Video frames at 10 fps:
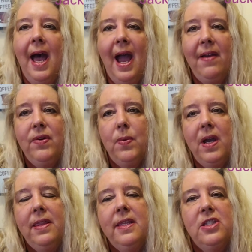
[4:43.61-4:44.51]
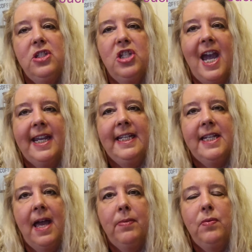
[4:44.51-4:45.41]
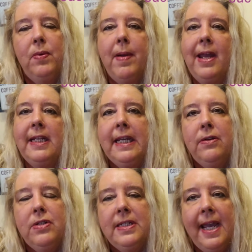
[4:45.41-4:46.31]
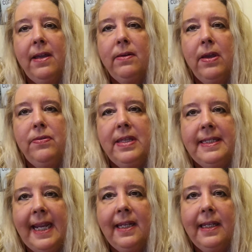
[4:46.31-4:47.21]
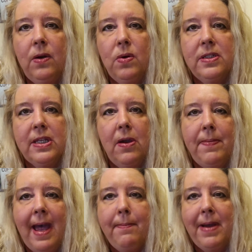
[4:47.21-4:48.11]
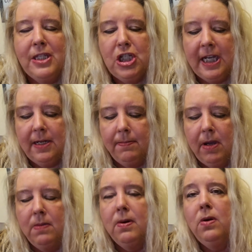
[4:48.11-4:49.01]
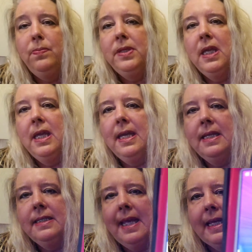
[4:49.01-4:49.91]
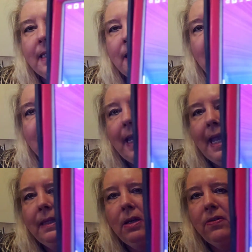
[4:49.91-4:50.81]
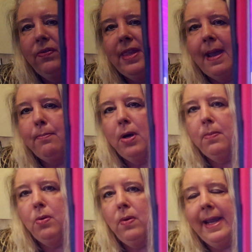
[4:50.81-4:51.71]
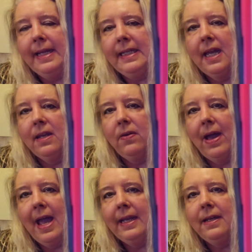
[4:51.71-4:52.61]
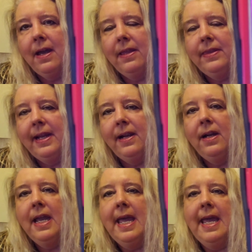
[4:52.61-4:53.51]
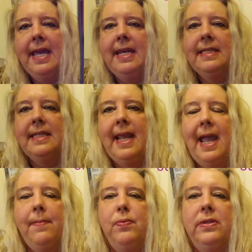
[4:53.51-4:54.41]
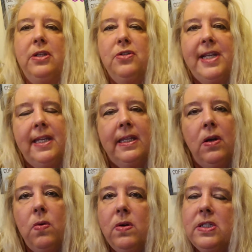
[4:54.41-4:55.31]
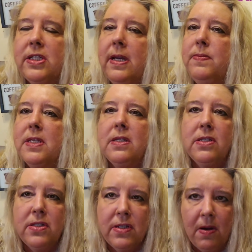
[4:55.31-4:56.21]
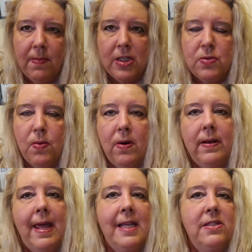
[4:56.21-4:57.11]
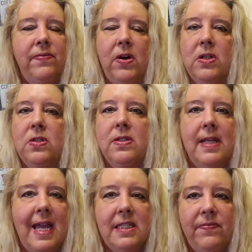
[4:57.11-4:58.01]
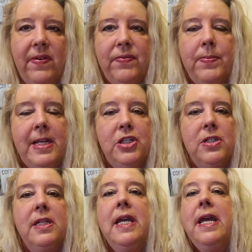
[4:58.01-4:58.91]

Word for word: Hi everyone, this is Jackie Tomlin, reminding you to download the Daily Horoscope app by Cheetah Mobile. Take a look. Look for that purple and yellow icon there. It is an app with your daily horoscopes, so much more. Lots of articles, lots of information.